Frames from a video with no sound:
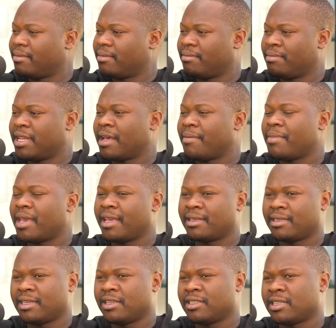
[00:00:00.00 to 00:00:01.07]
been
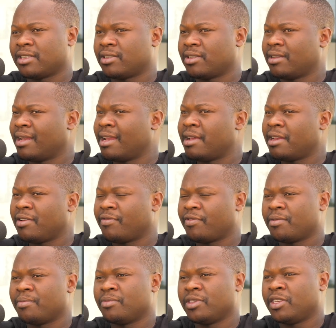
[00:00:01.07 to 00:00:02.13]
amazing, just learning
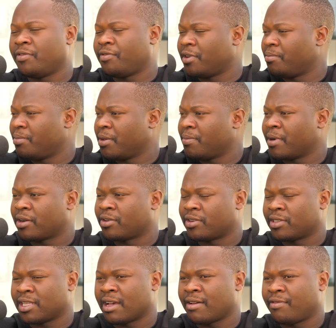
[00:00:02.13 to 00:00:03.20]
from different people
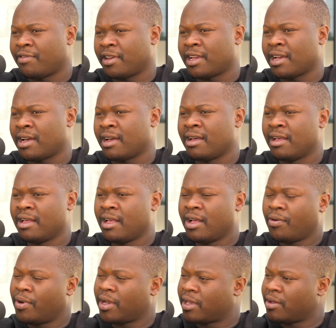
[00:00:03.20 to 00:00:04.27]
across Africa,
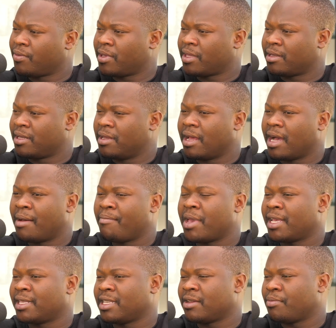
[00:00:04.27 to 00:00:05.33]
working with
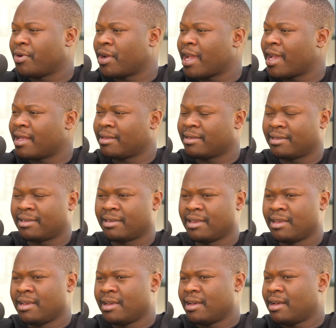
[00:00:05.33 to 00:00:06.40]
amazing brands,
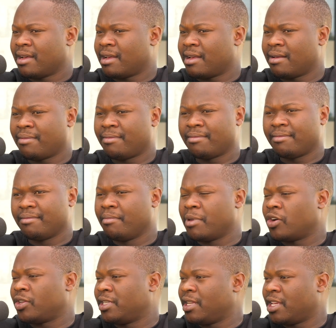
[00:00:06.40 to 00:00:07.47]

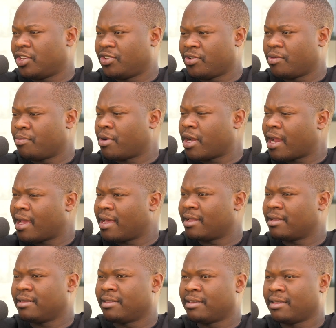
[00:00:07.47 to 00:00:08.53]
multinational
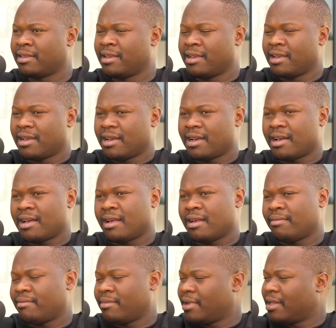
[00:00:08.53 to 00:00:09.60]
brands.
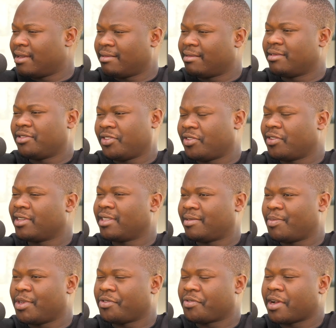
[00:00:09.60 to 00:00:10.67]
And, you know, it's
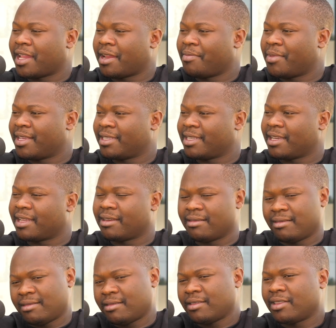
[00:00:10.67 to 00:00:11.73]
been quite amazing. And
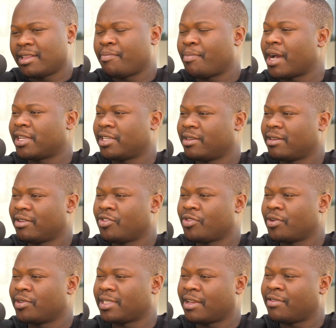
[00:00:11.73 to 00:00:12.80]
the passion
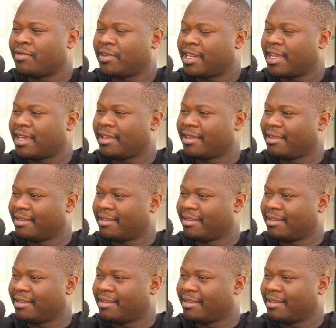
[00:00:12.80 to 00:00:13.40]
grows every day.